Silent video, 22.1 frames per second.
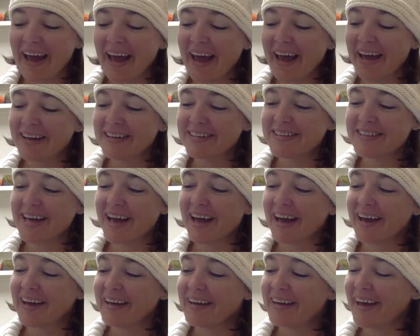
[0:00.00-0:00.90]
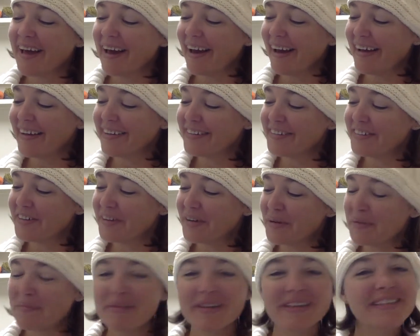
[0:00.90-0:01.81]
And
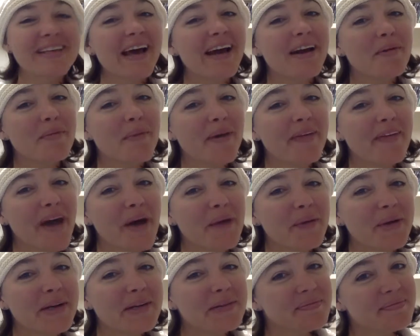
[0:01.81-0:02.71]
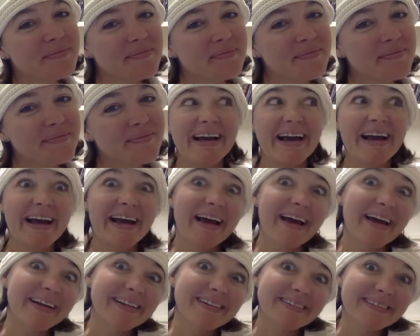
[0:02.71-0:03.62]
so I'm excited about that one.
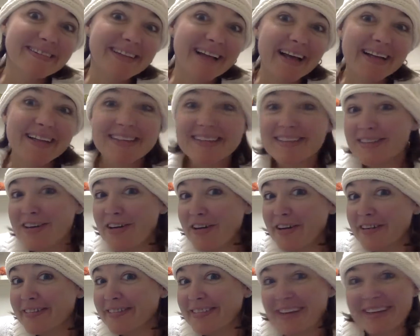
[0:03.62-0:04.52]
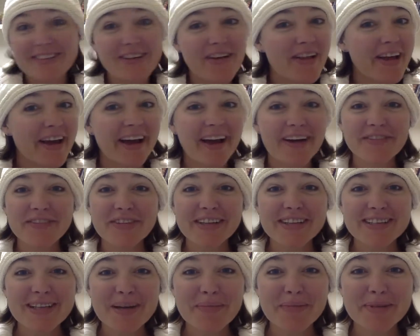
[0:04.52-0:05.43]
And that's all I got for
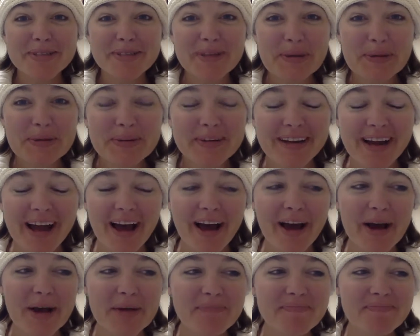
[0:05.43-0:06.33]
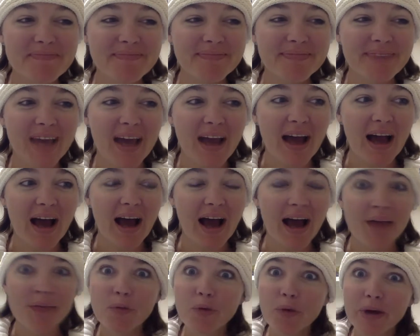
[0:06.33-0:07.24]
this episode.
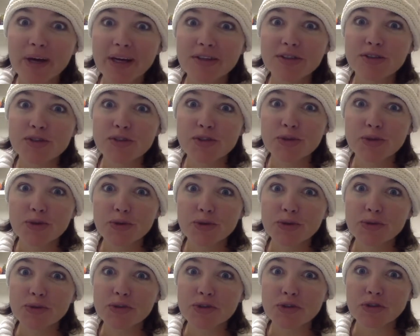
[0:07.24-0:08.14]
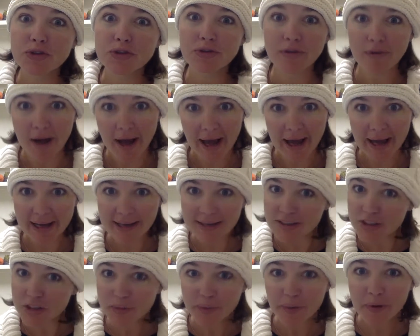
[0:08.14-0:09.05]
I'm going to try
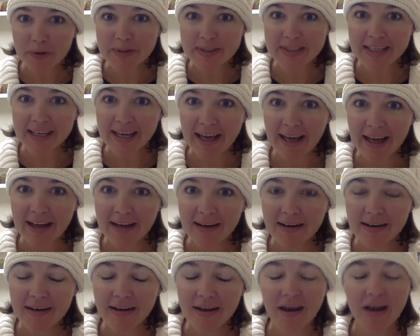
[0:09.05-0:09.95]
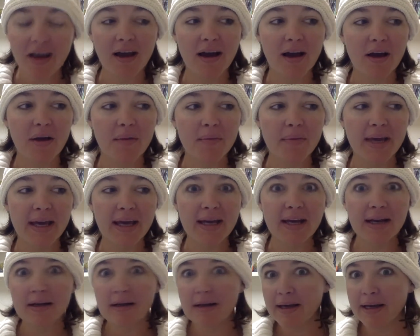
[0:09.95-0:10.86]
to post again
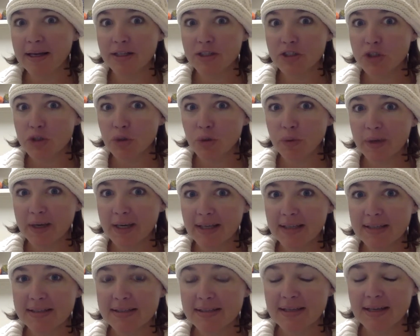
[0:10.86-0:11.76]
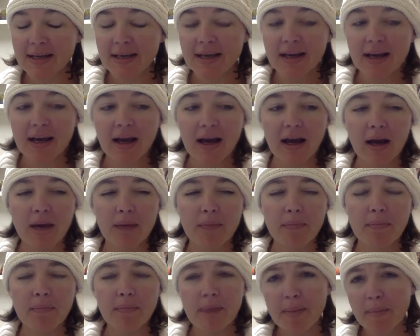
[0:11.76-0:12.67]
in 2 weeks.
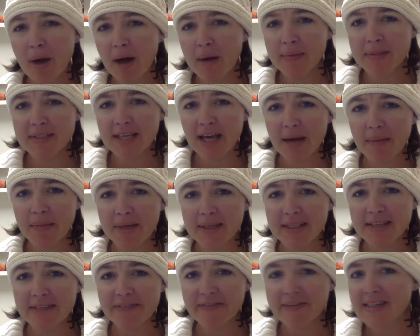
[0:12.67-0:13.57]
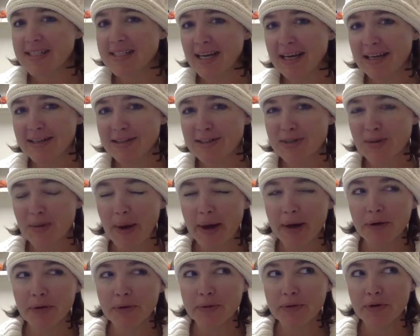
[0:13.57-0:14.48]
My mom is coming to visit, so I
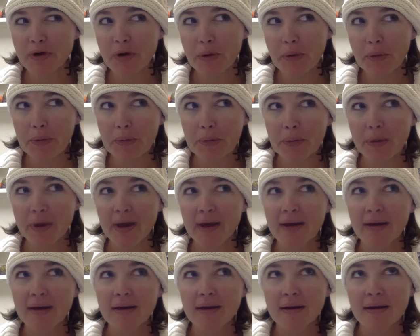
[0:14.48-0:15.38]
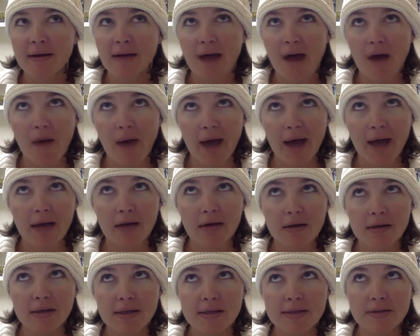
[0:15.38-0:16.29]
don't know how
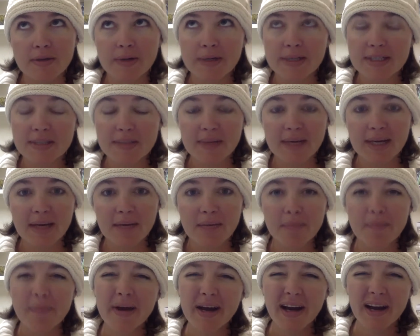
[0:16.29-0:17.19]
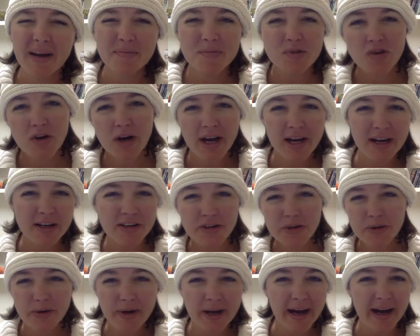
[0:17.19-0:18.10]
accurate that's going to be. But I'm trying to
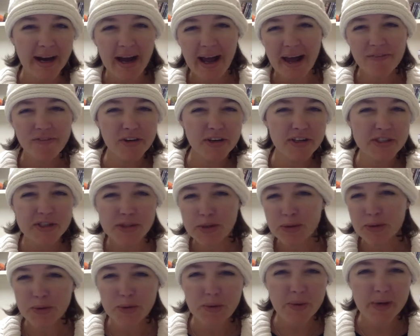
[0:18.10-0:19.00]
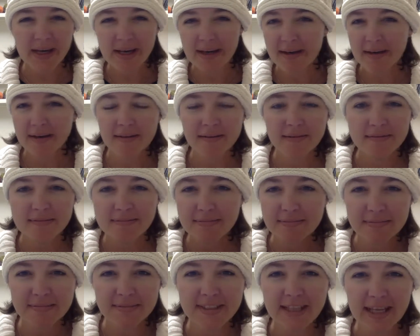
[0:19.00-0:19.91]
do an every 2 week
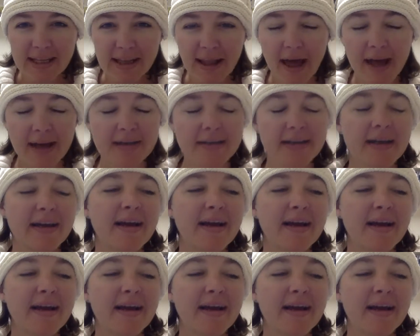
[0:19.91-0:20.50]
deadline.